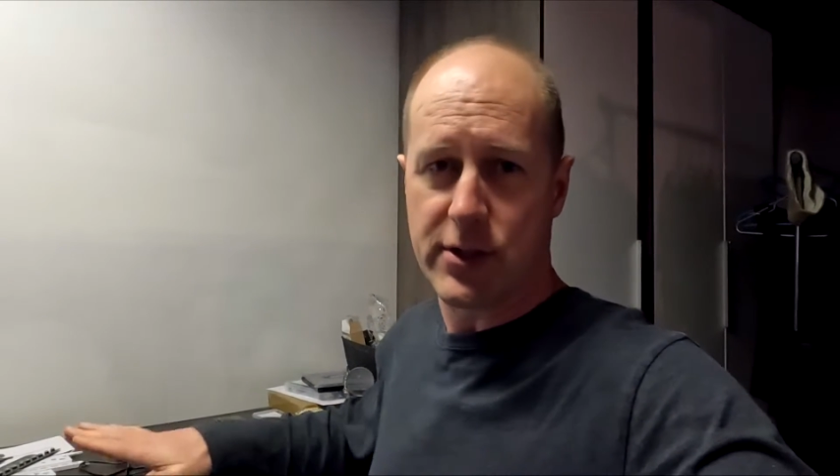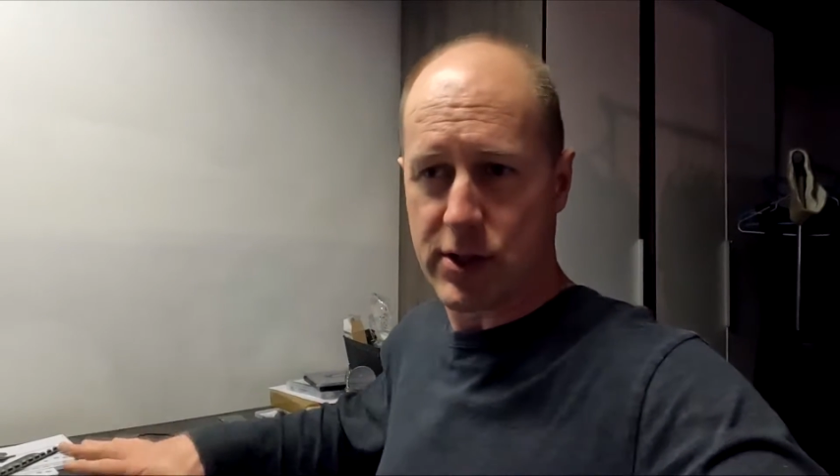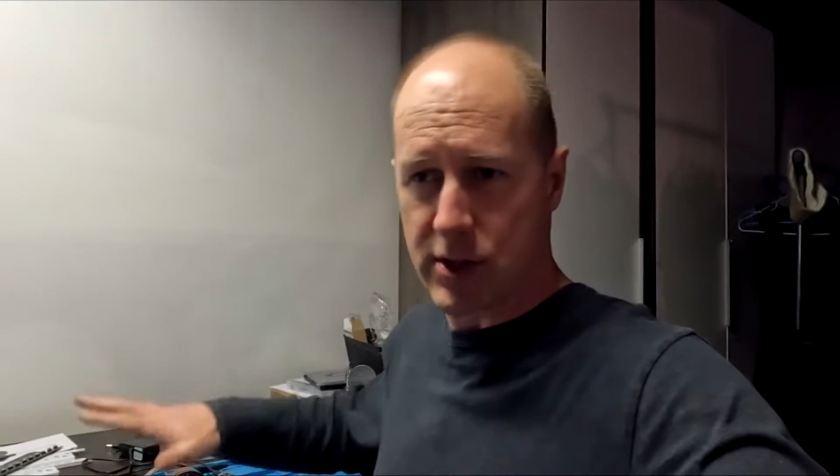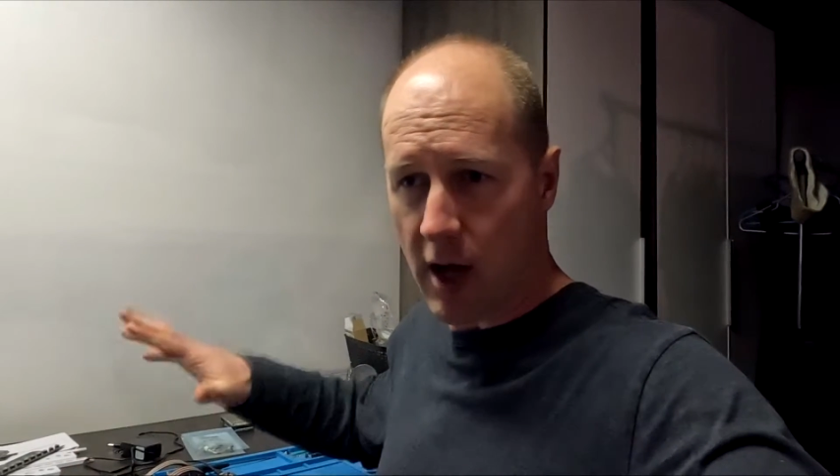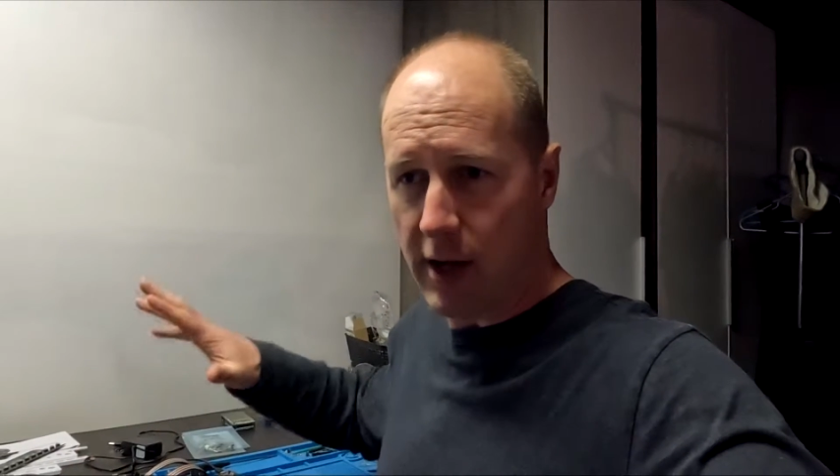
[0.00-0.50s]
This
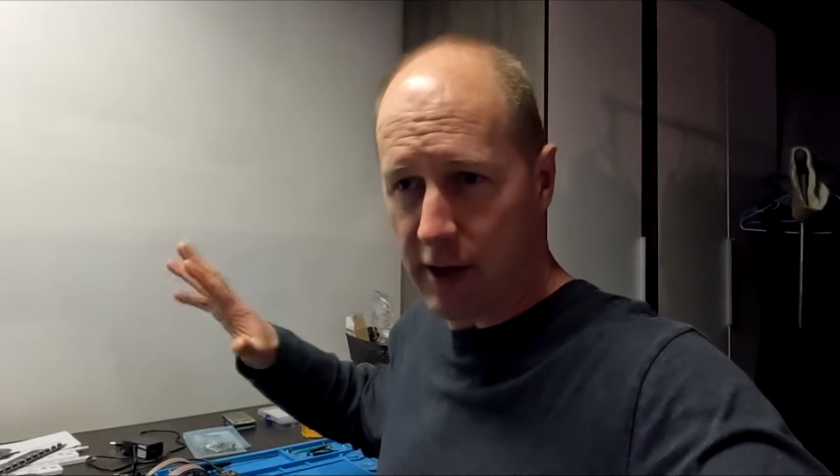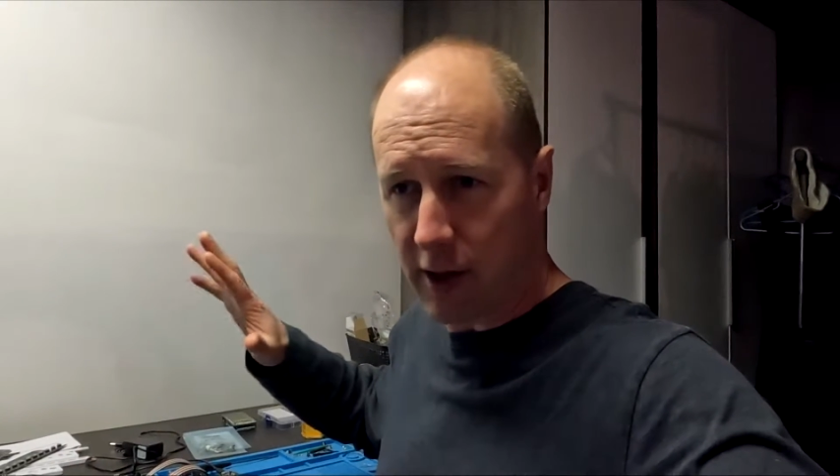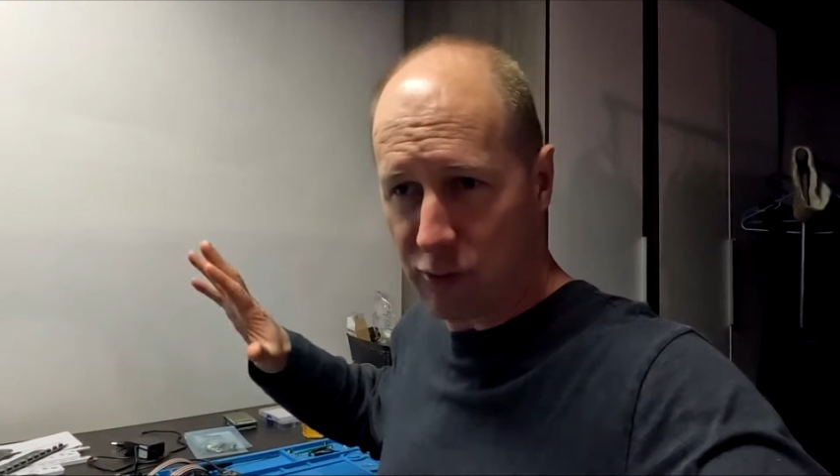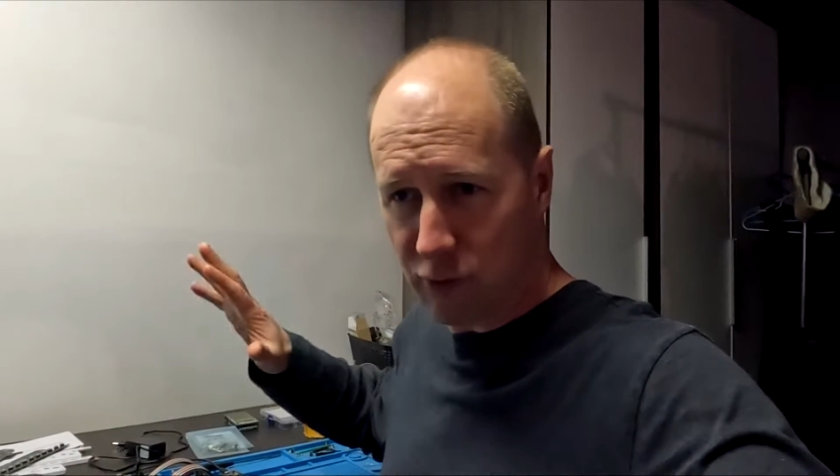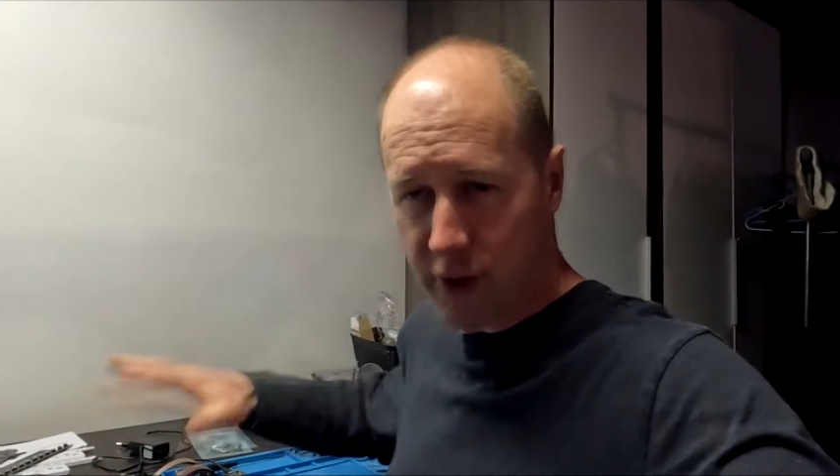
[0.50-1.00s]
is not
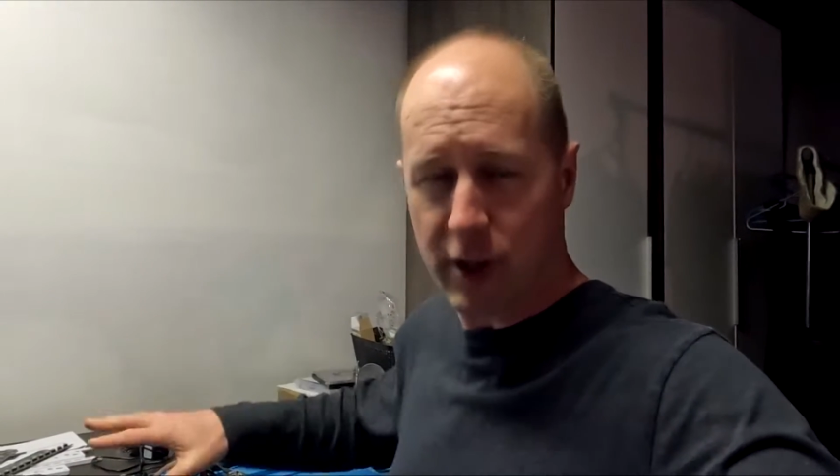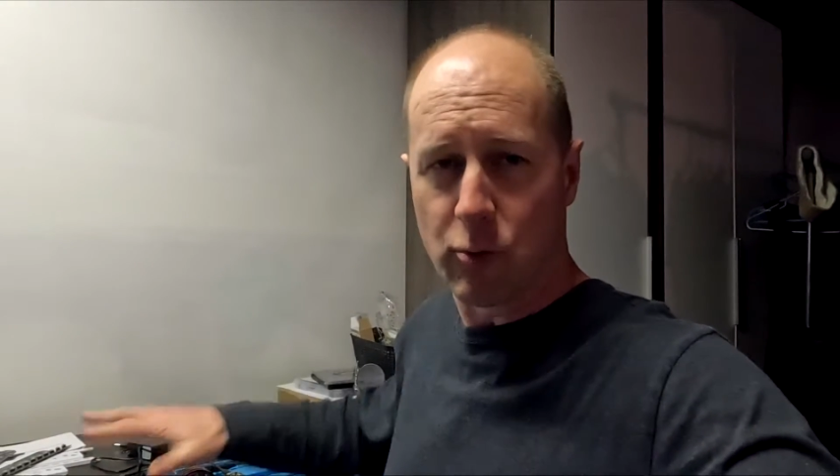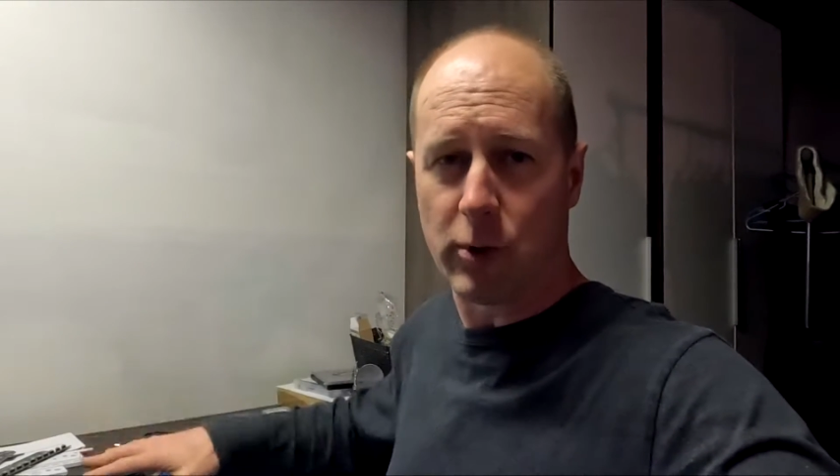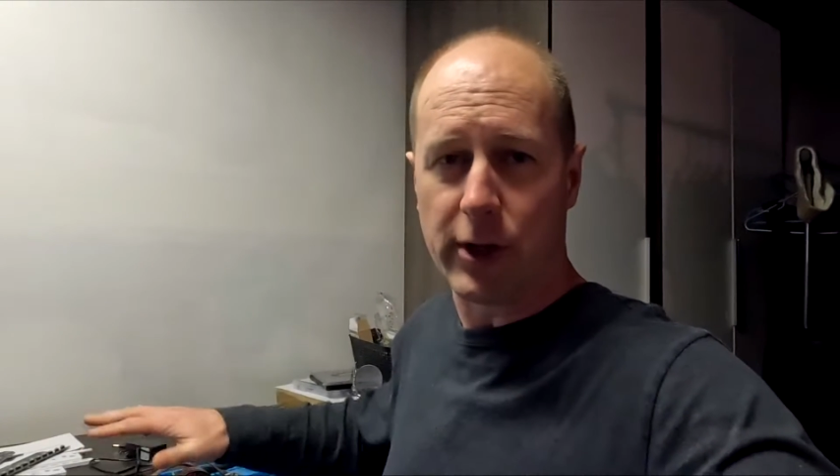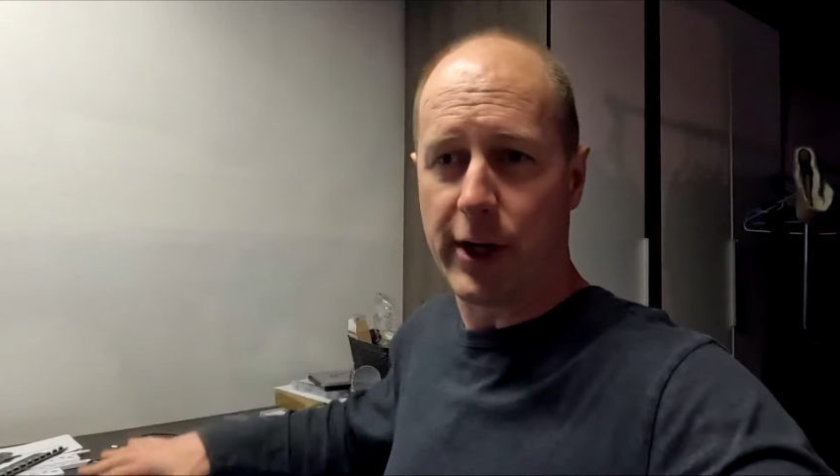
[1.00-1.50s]
a
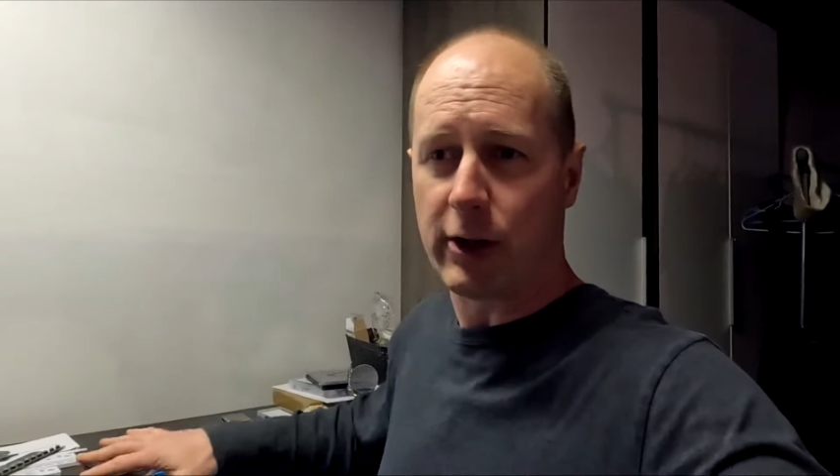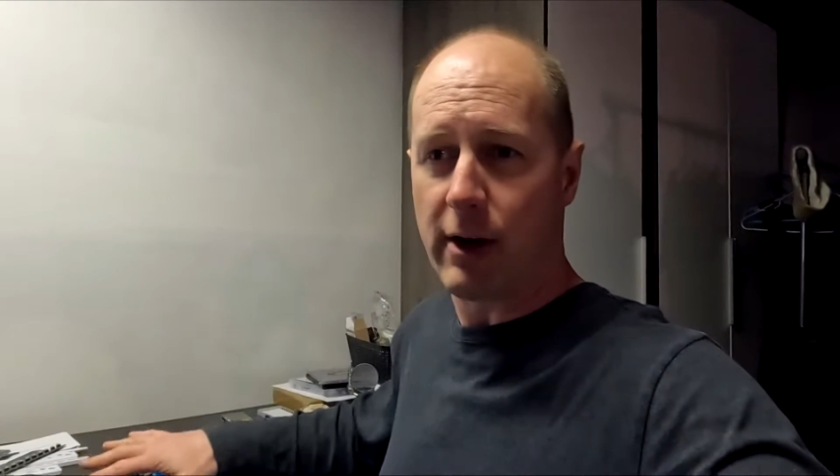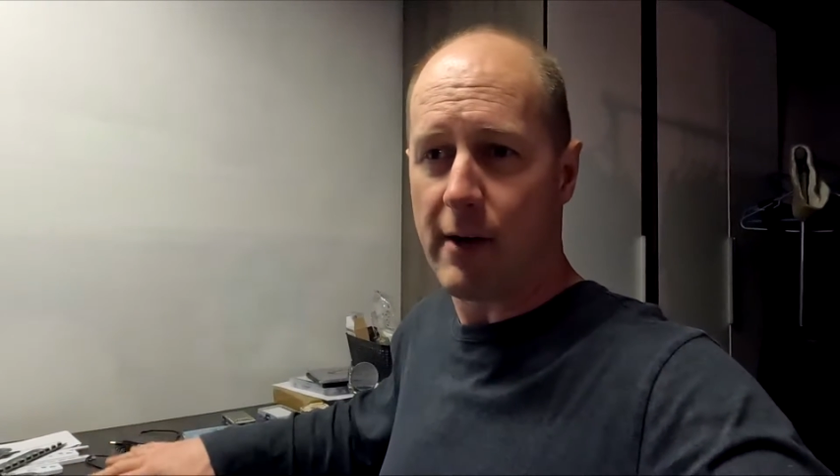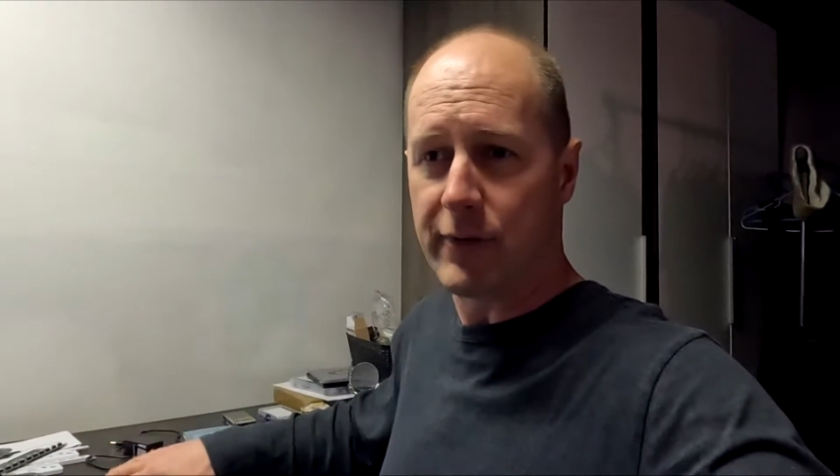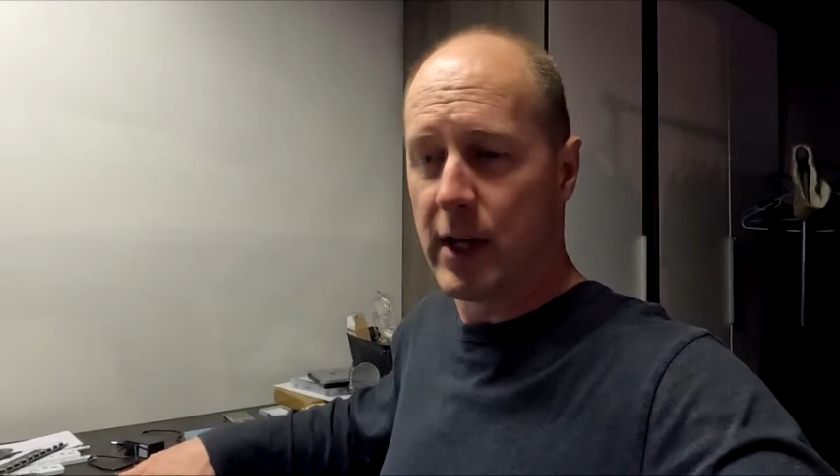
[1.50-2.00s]
real world
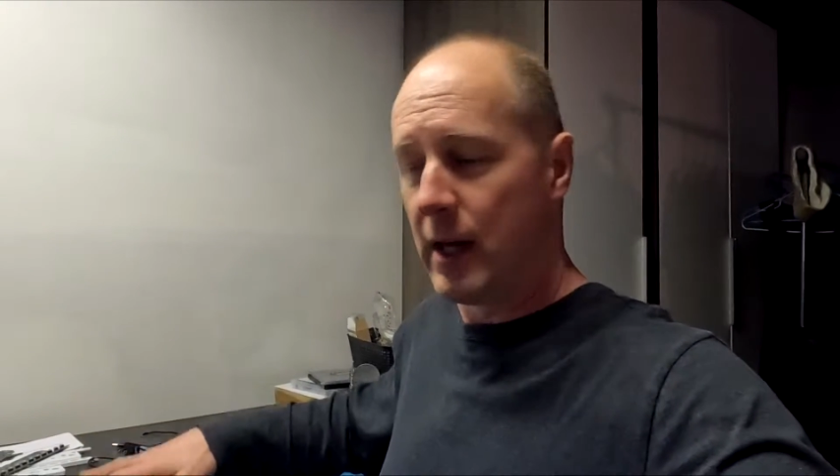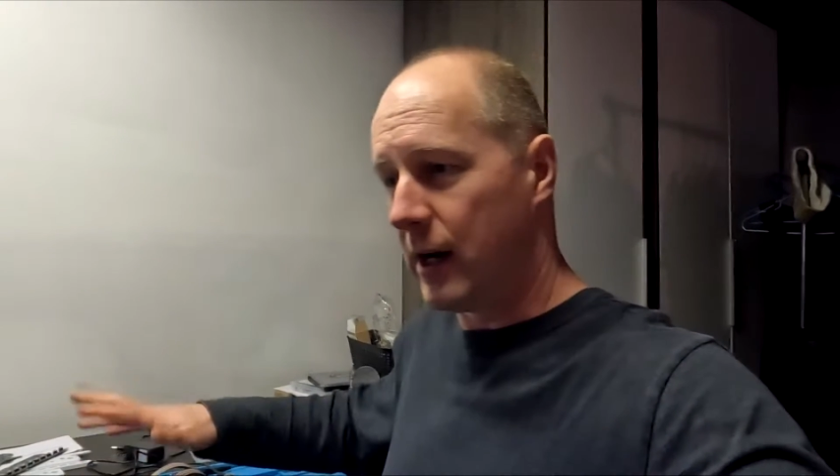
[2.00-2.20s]
aircraft.